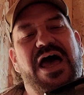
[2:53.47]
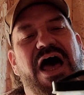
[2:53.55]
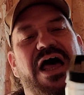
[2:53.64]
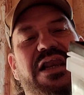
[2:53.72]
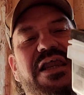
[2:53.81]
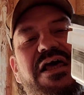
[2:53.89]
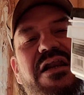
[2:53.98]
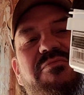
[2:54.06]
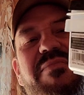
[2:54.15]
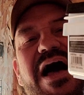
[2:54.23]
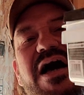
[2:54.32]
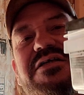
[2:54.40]
A little
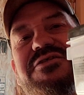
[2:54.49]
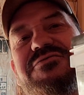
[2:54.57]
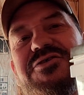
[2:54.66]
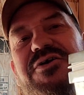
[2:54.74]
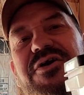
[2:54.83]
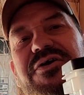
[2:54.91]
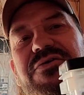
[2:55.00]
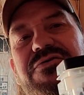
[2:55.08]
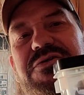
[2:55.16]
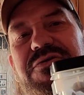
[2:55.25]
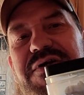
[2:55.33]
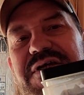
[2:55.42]
box of screws,
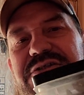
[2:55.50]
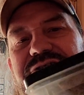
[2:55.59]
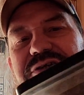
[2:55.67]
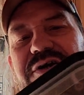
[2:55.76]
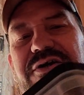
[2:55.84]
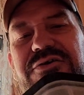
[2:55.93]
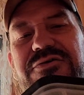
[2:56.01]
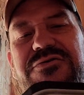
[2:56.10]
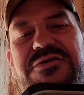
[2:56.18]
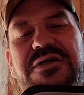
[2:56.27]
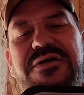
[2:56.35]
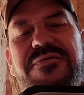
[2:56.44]
three inch
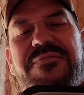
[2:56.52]
screws.